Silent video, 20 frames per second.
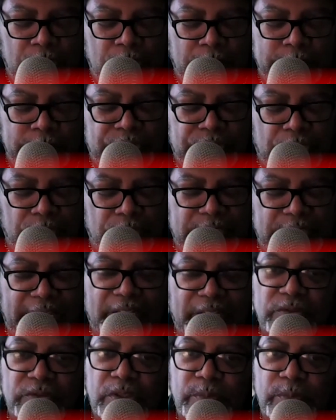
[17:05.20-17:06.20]
so they
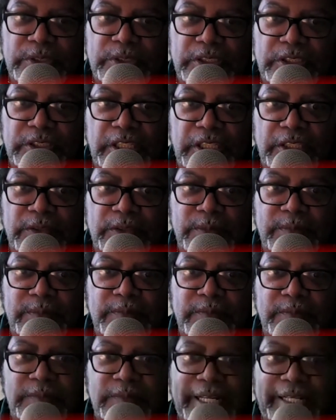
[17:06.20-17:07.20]
don't know what to do,
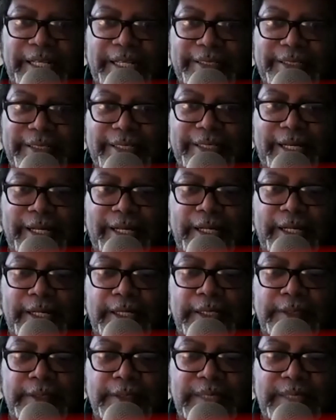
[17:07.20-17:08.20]
right?
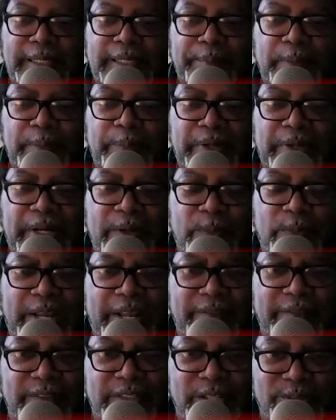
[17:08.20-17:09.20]
But
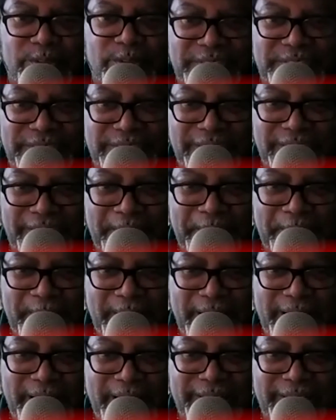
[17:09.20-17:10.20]
Brainwave goes into her
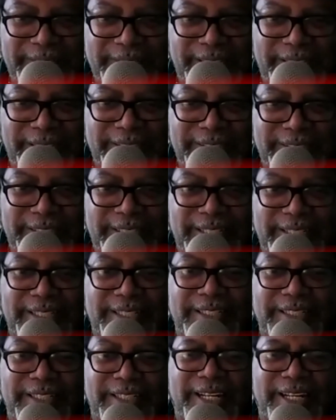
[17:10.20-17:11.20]
mind, and
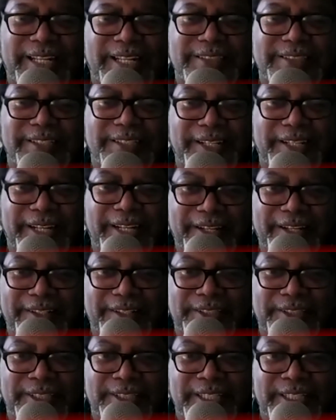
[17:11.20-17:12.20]
he lets her
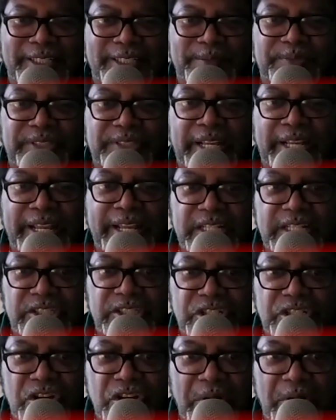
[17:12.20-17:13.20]
hear him saying,
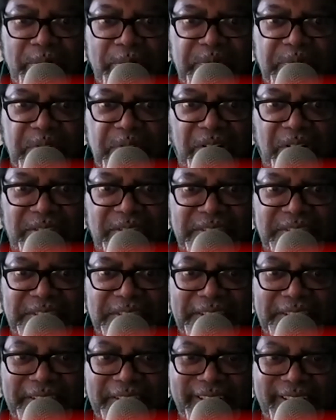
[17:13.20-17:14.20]
"It's your fault,"
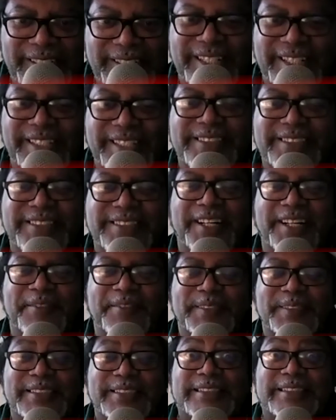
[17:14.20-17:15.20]
and stuff.
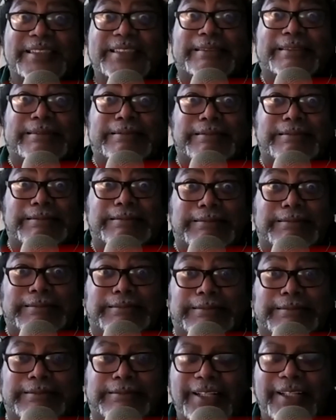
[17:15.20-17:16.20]
And she's like, "No,"